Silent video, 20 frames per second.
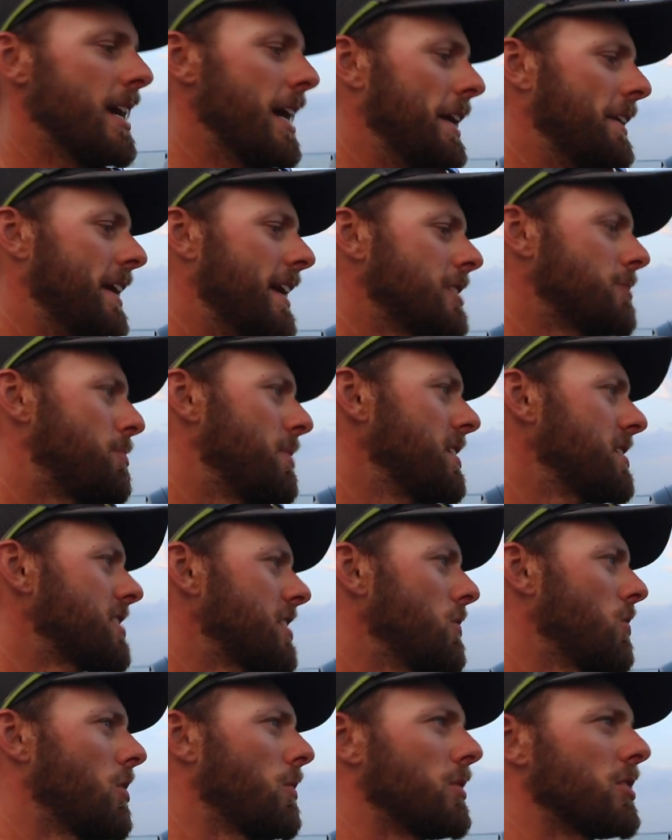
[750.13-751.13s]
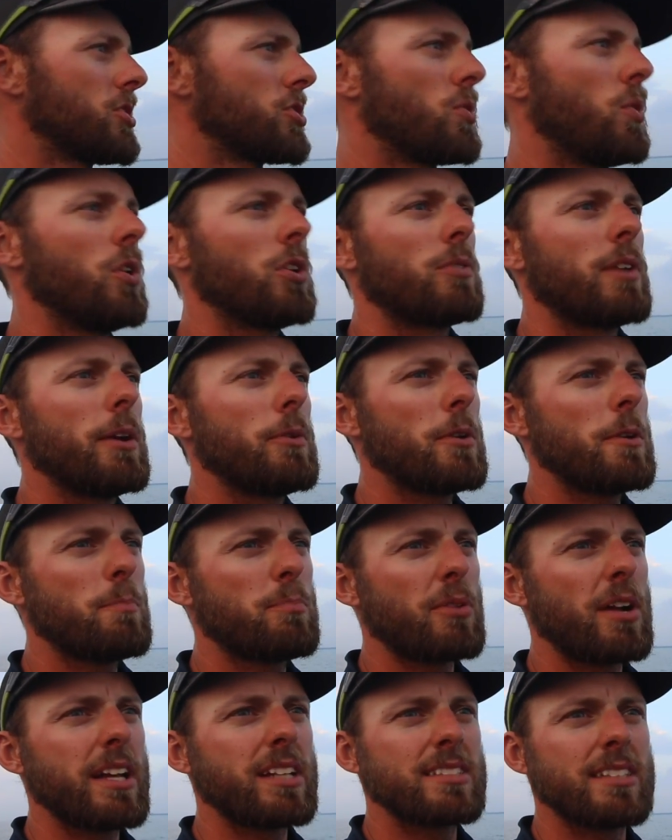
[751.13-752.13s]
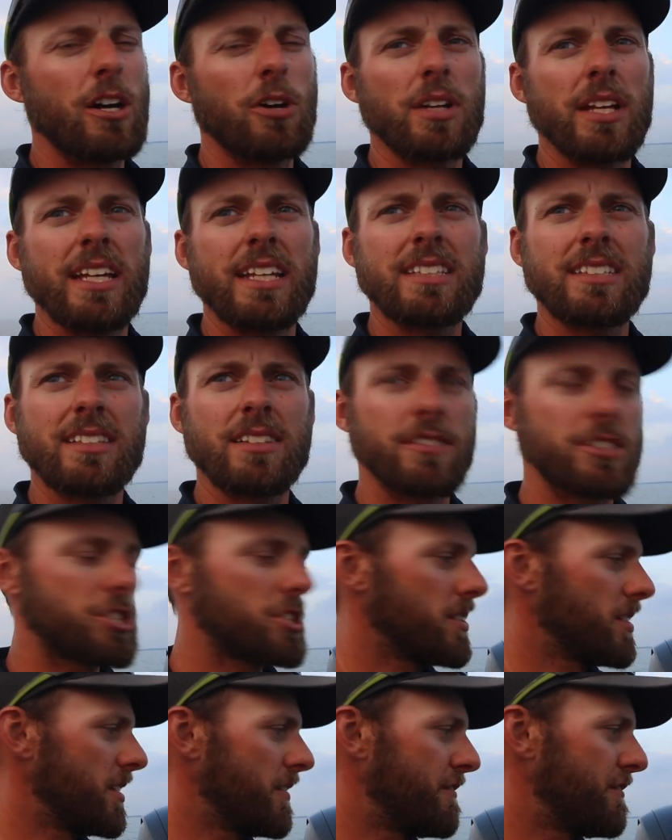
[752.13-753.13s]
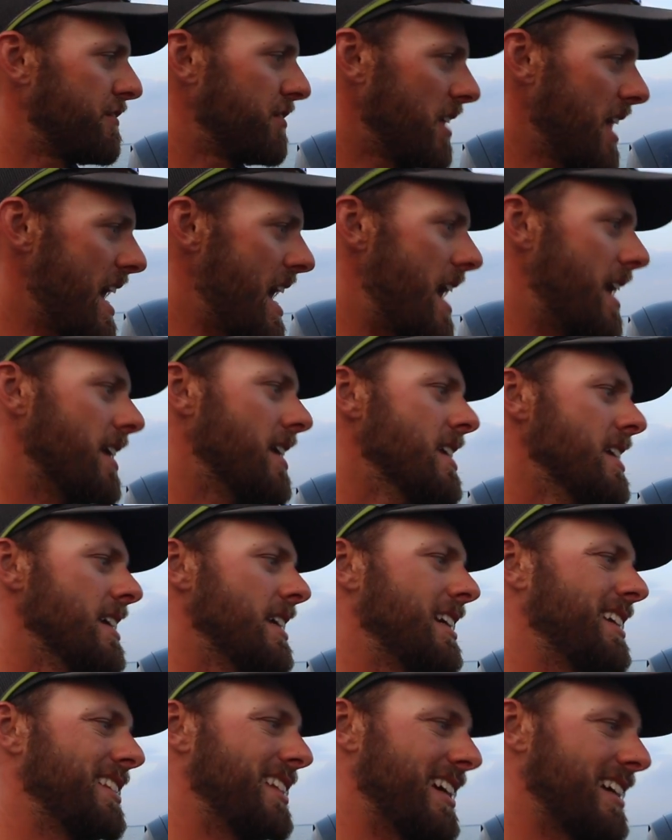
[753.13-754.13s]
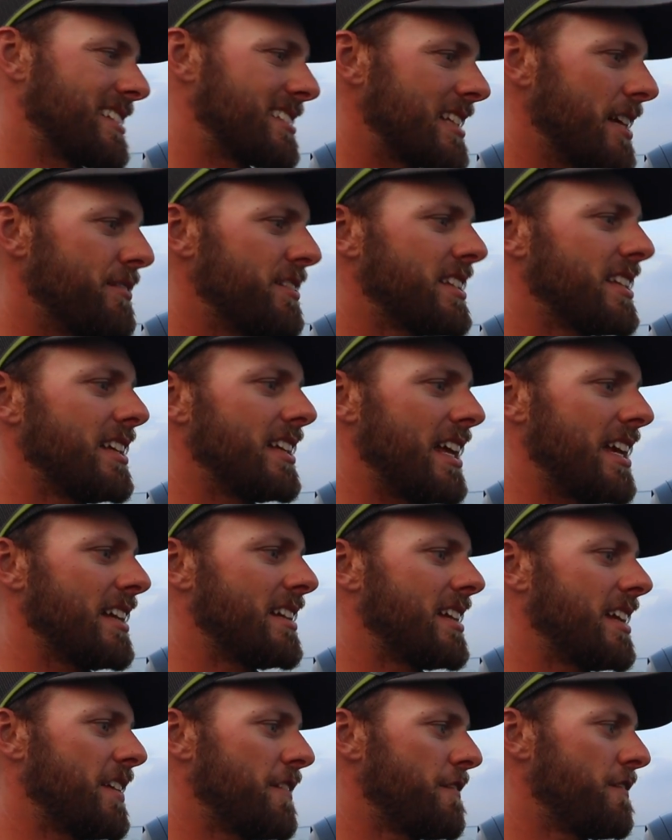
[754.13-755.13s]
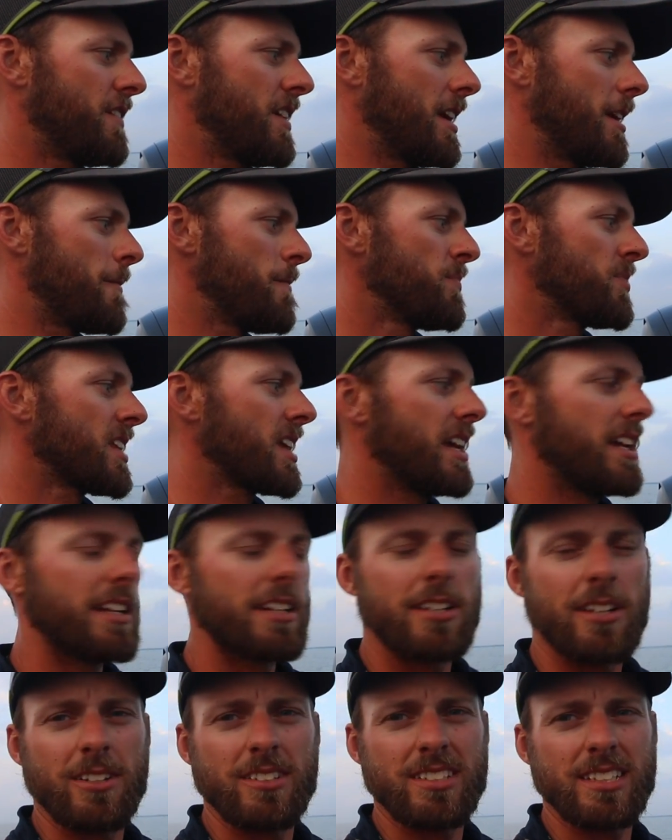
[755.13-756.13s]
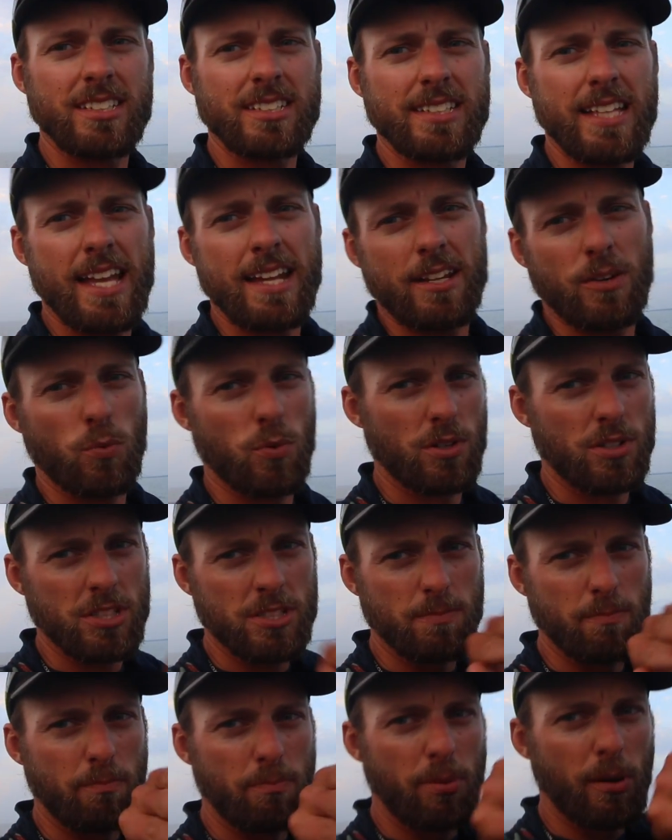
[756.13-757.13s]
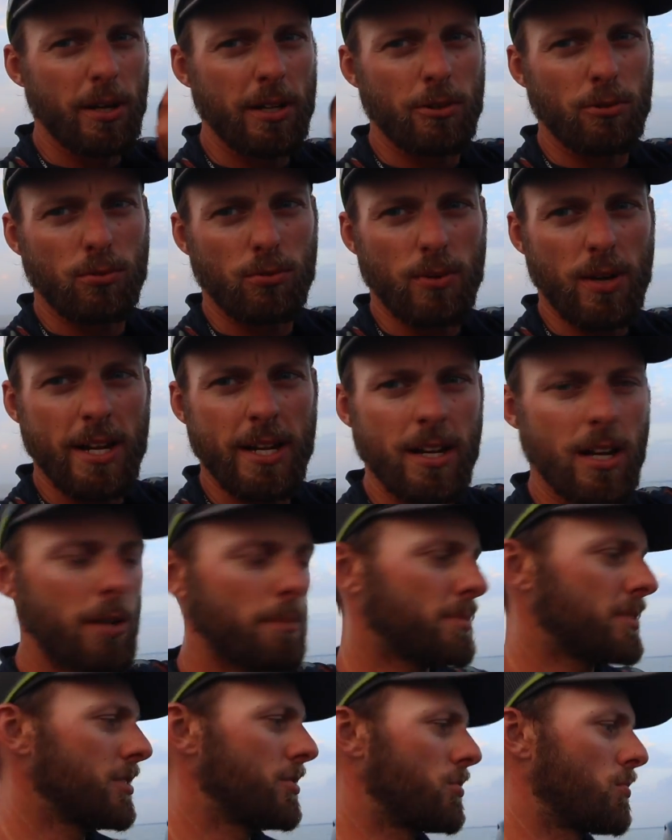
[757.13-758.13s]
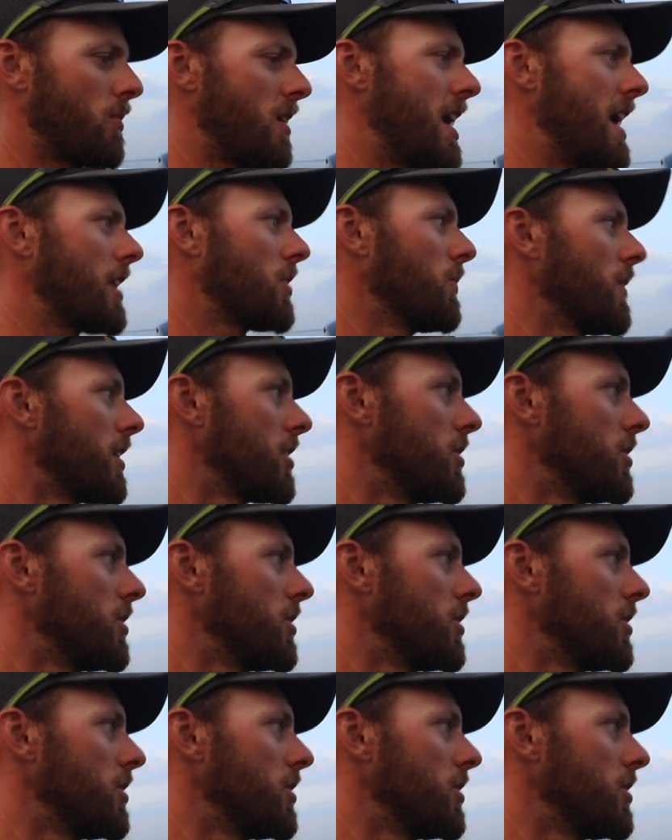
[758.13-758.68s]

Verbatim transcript: And that's basically where we're trolling, right? Where it breaks out, hits the flat in like 17, 18 feet, and it turns to sand, and we're just butted right up to the rock where